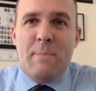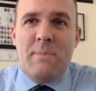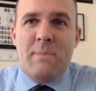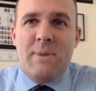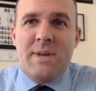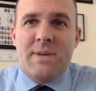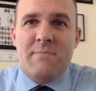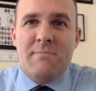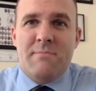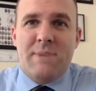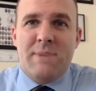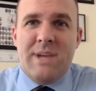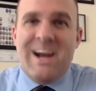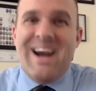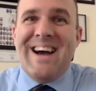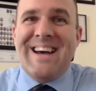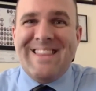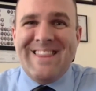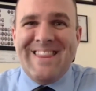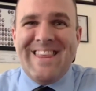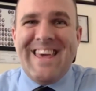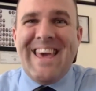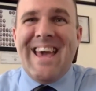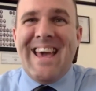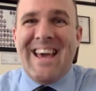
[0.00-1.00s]
But
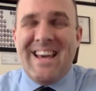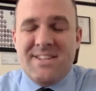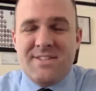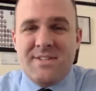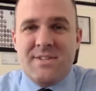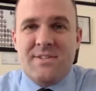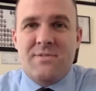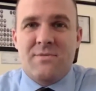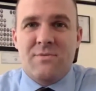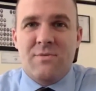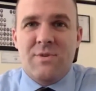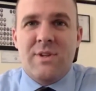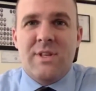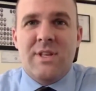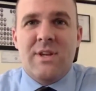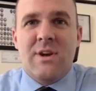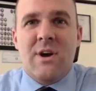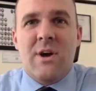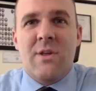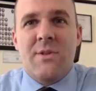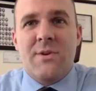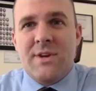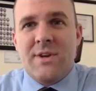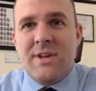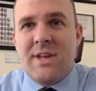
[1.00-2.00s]
beyond that, really
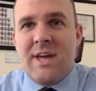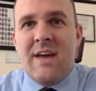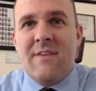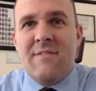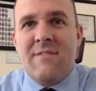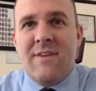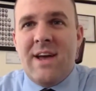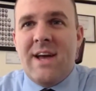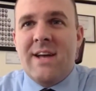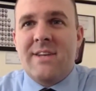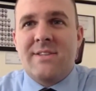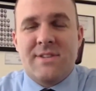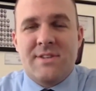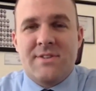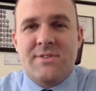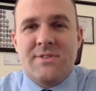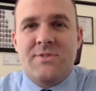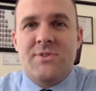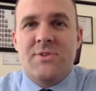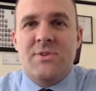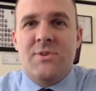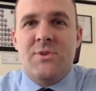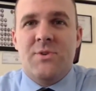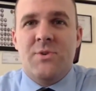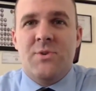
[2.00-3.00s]
all they're going to have access
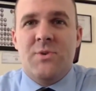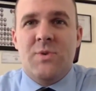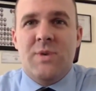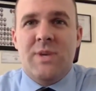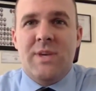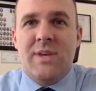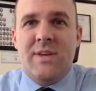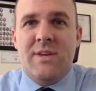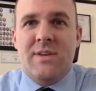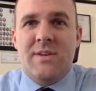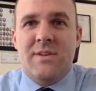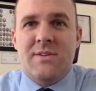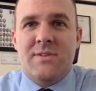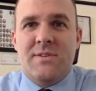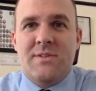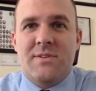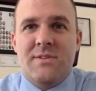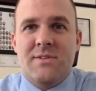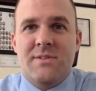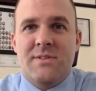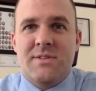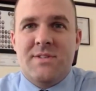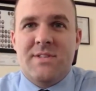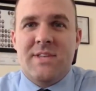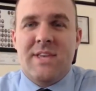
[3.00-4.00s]
to is
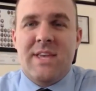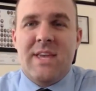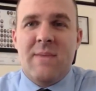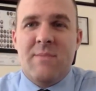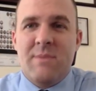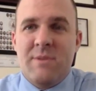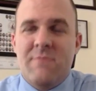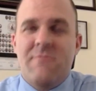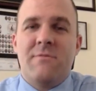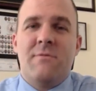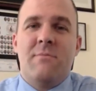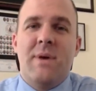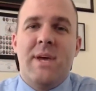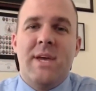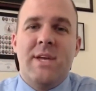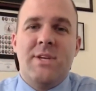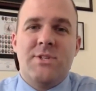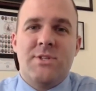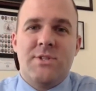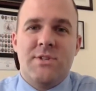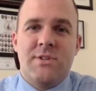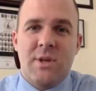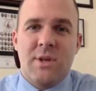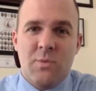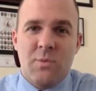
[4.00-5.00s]
the same
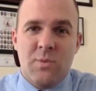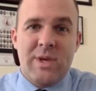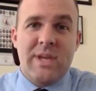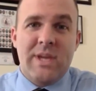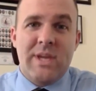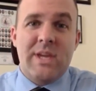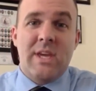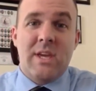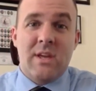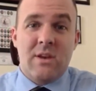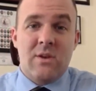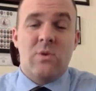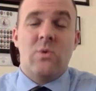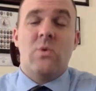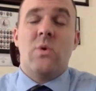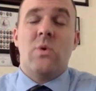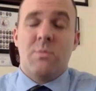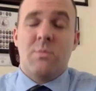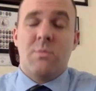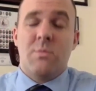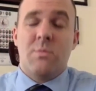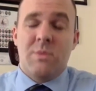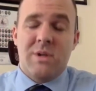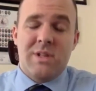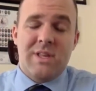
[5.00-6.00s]
information that we get
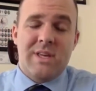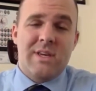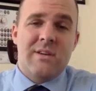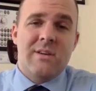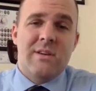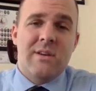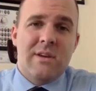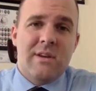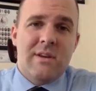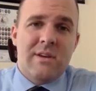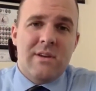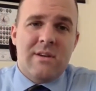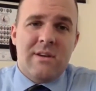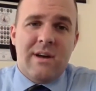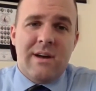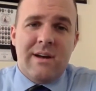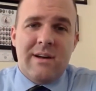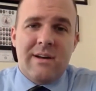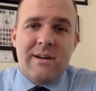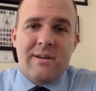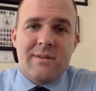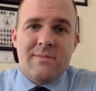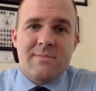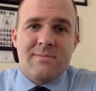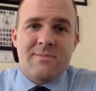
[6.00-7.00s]
normally,
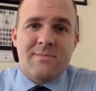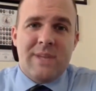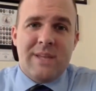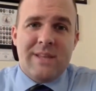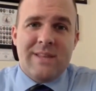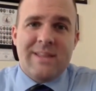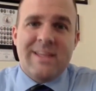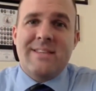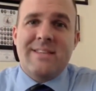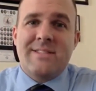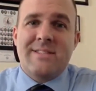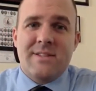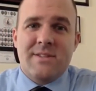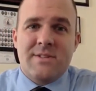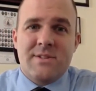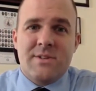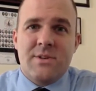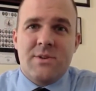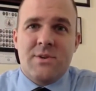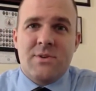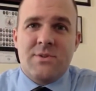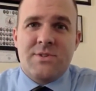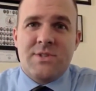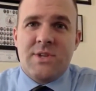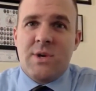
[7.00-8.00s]
at least
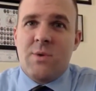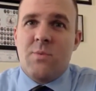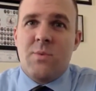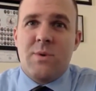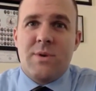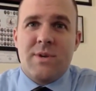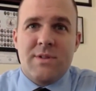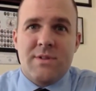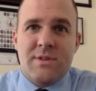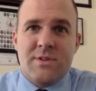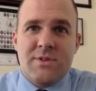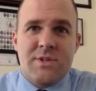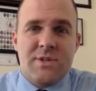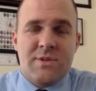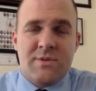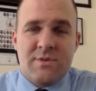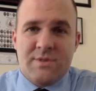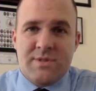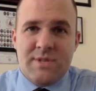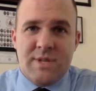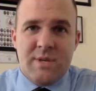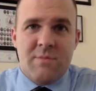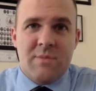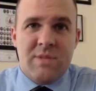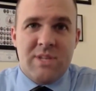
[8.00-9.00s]
until someone in the General
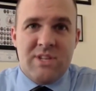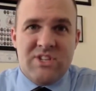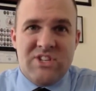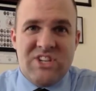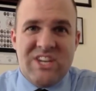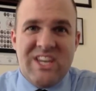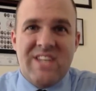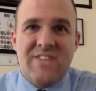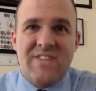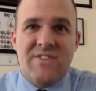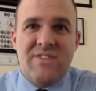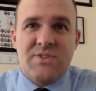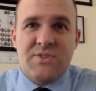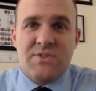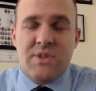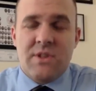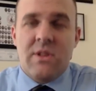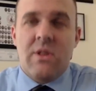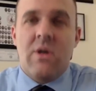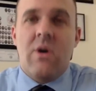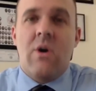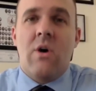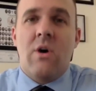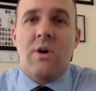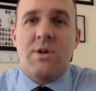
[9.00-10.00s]
Assembly changes the
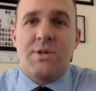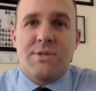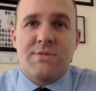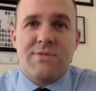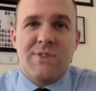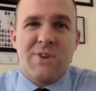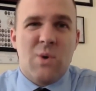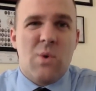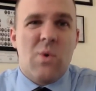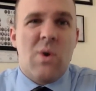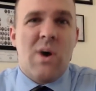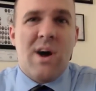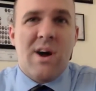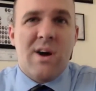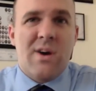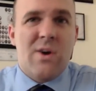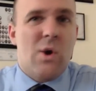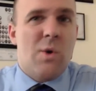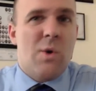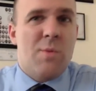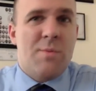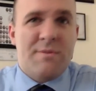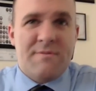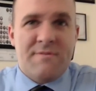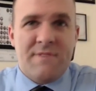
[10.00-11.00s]
law to require
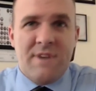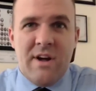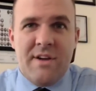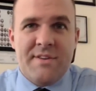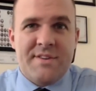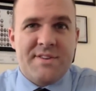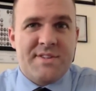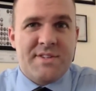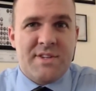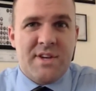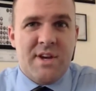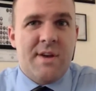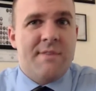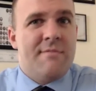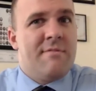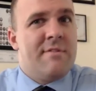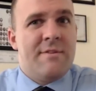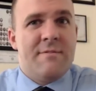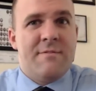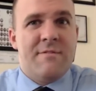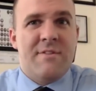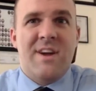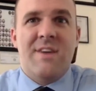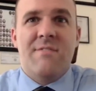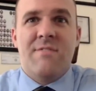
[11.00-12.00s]
open file
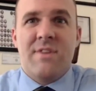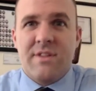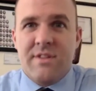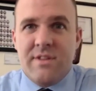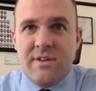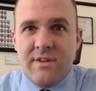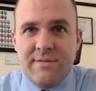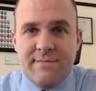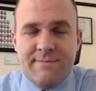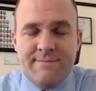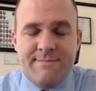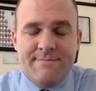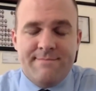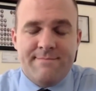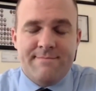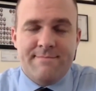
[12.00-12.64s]
discovery for everything.